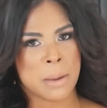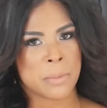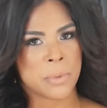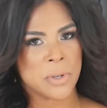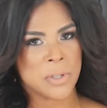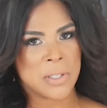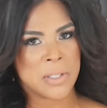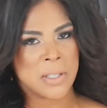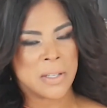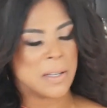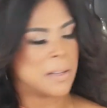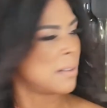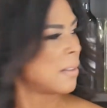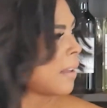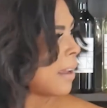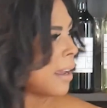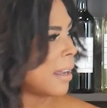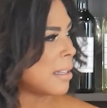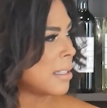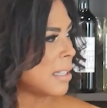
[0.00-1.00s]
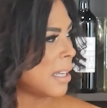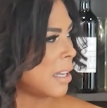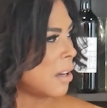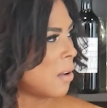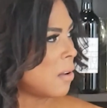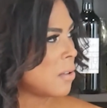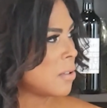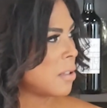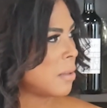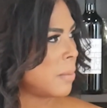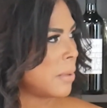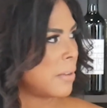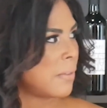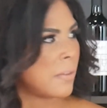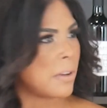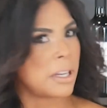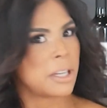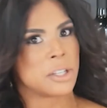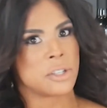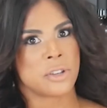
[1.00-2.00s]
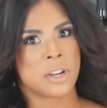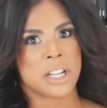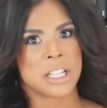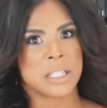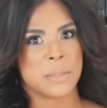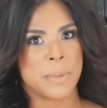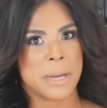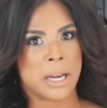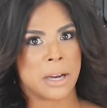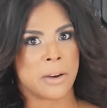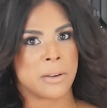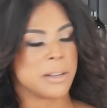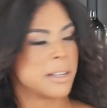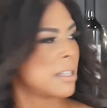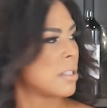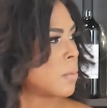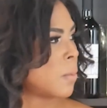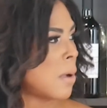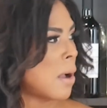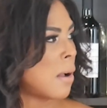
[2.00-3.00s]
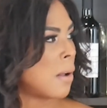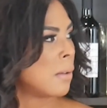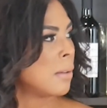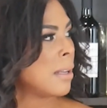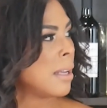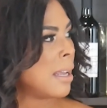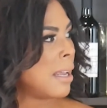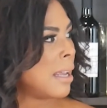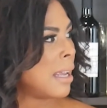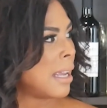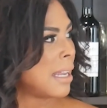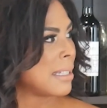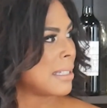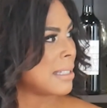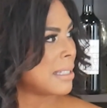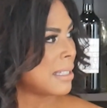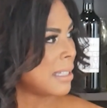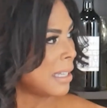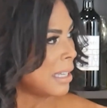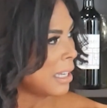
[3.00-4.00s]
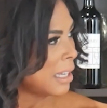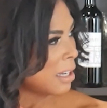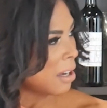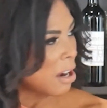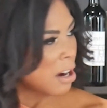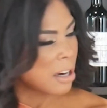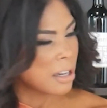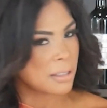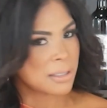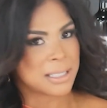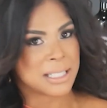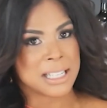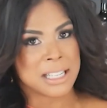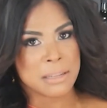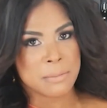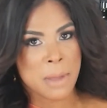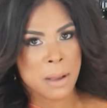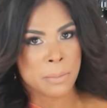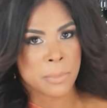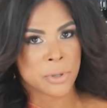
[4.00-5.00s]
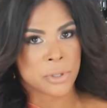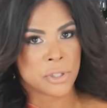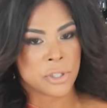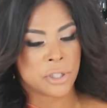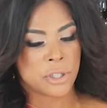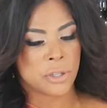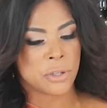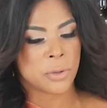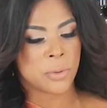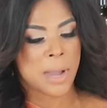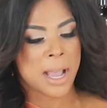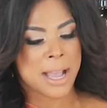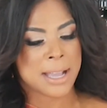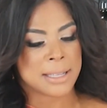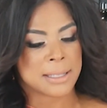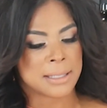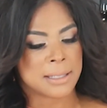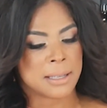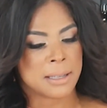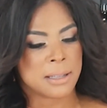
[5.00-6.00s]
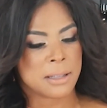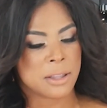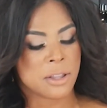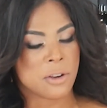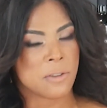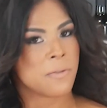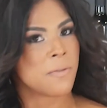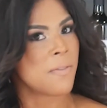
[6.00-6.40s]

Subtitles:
members seeing that, and also being very transparent as well, and seeing our team members too as their